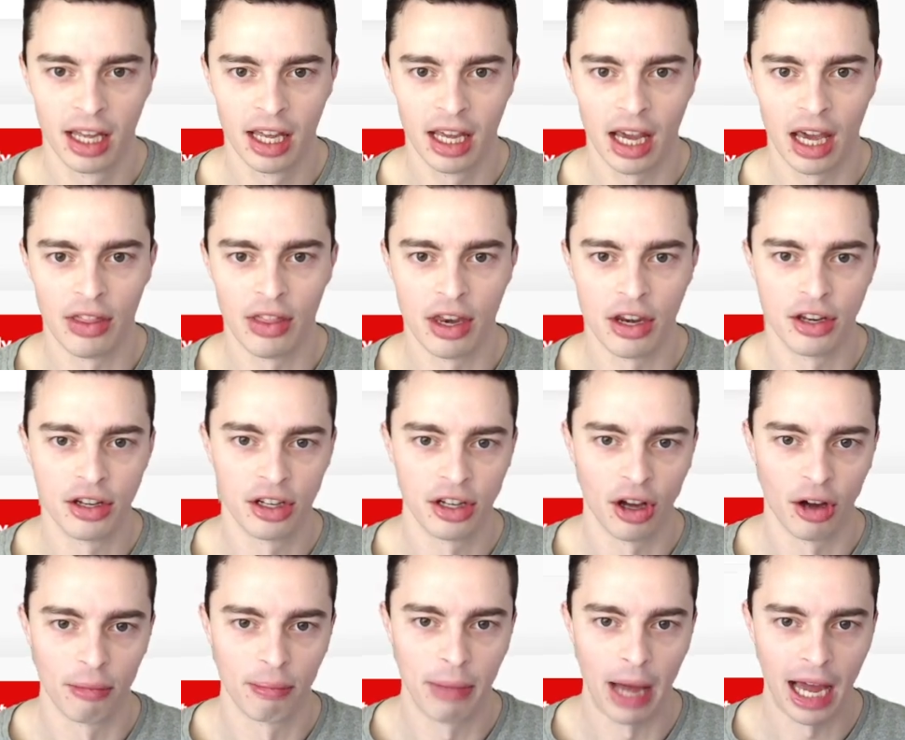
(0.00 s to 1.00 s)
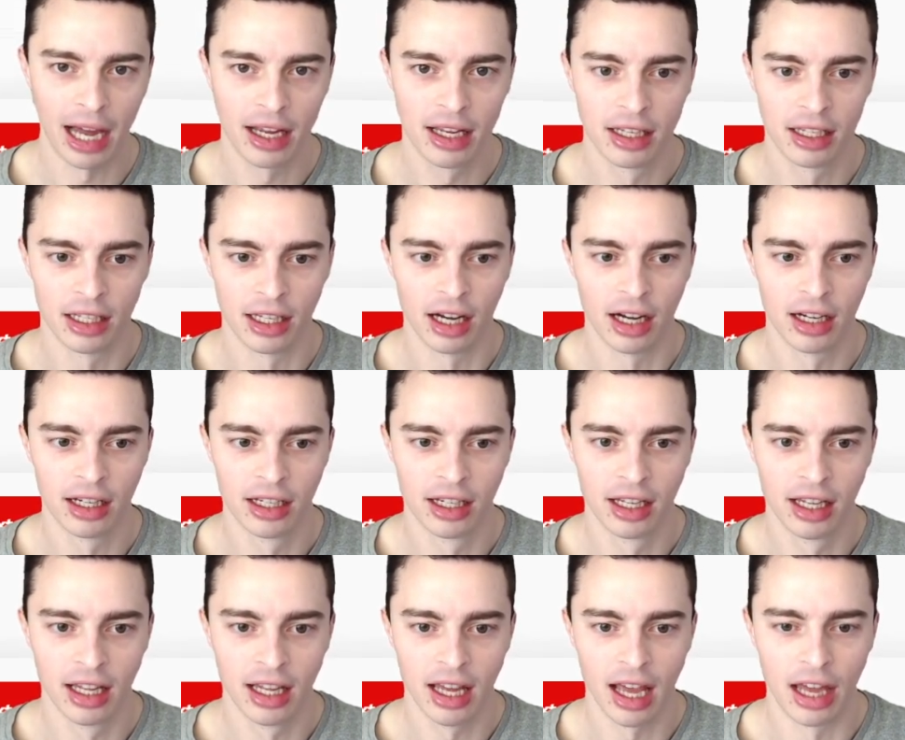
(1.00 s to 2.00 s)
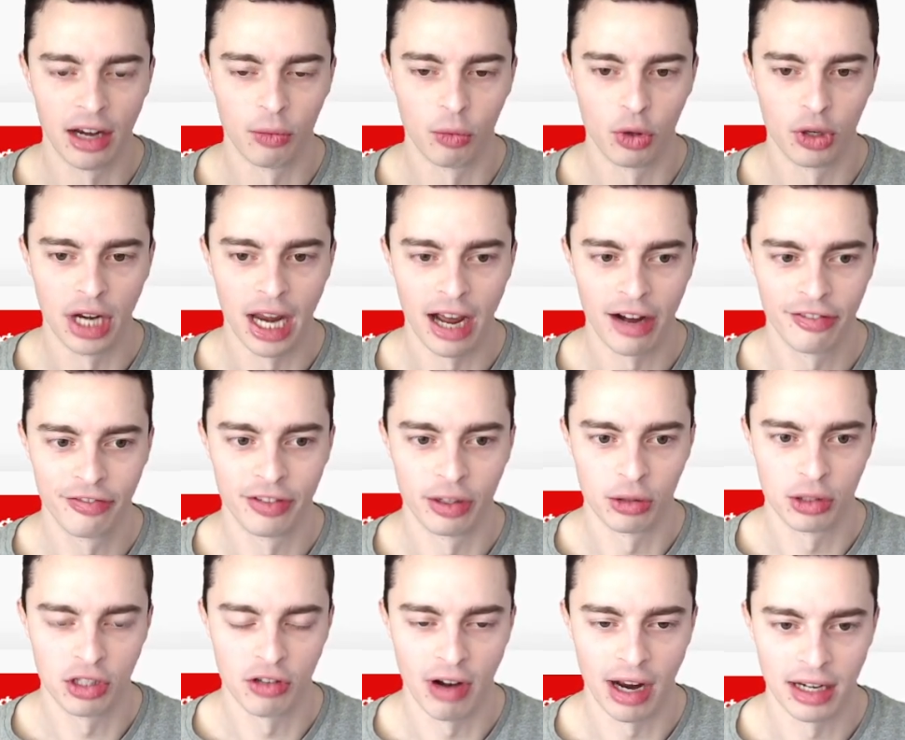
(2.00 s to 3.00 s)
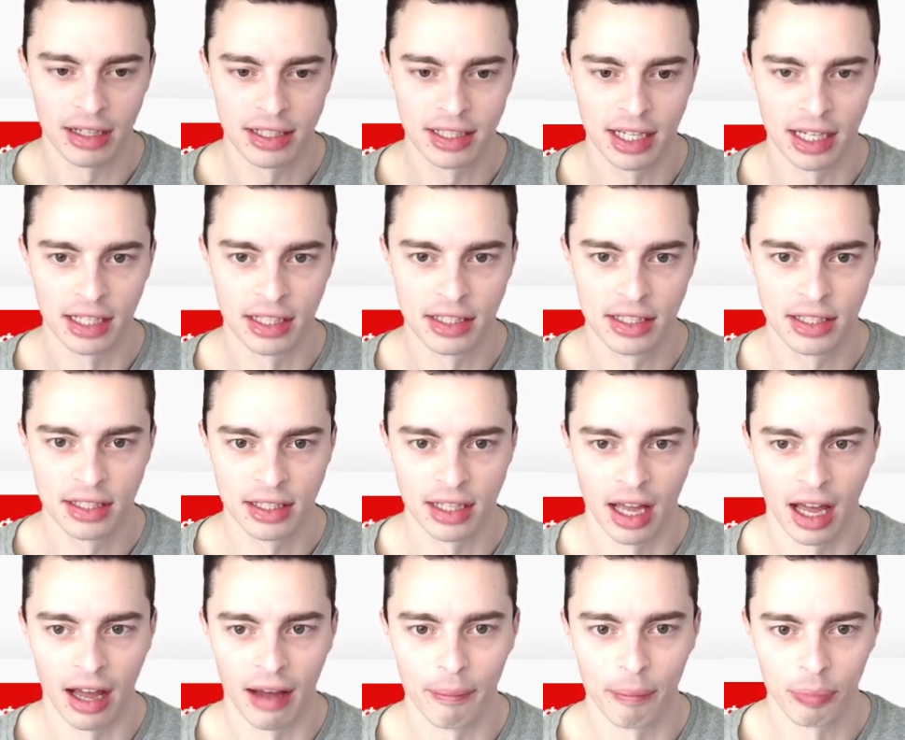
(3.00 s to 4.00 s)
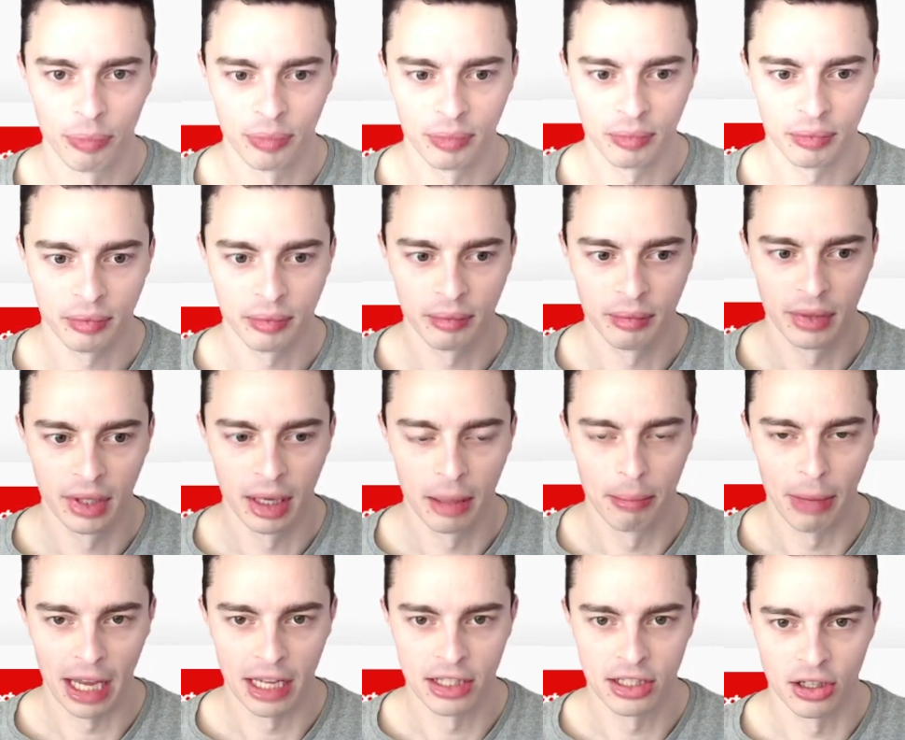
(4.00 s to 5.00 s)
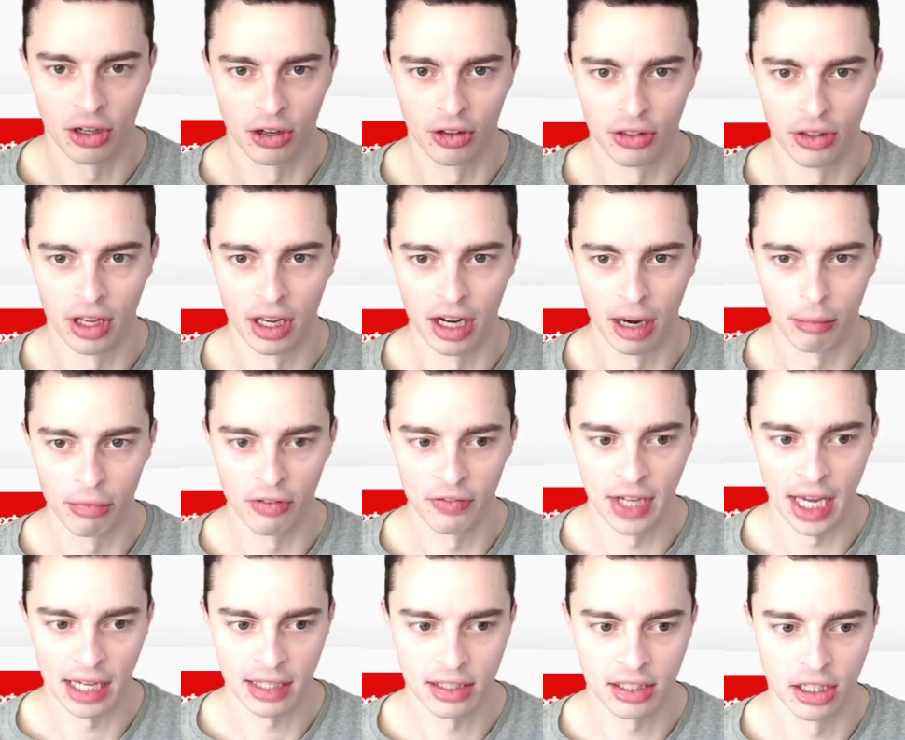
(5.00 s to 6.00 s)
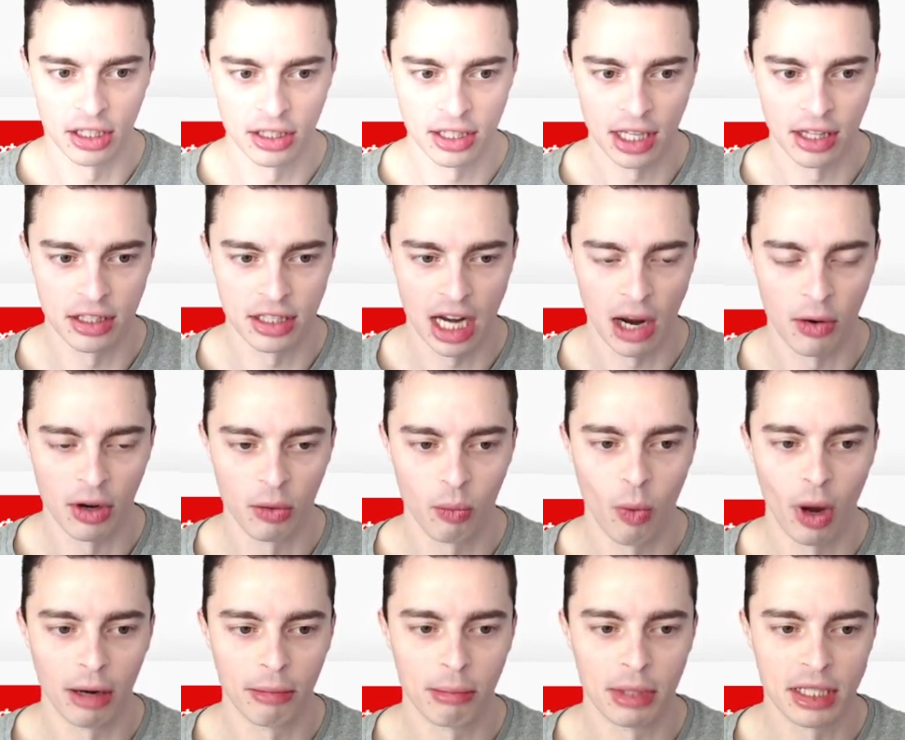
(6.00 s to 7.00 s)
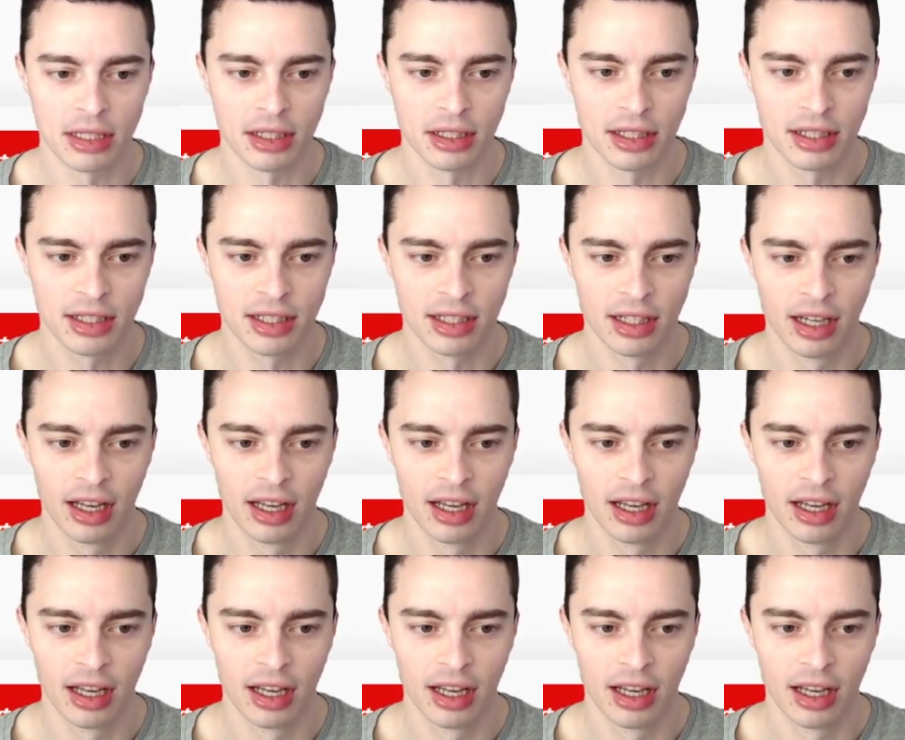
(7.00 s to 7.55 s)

and then you can go back here, and it will now filter out seats based on the number of guests. So you can see there's now only one business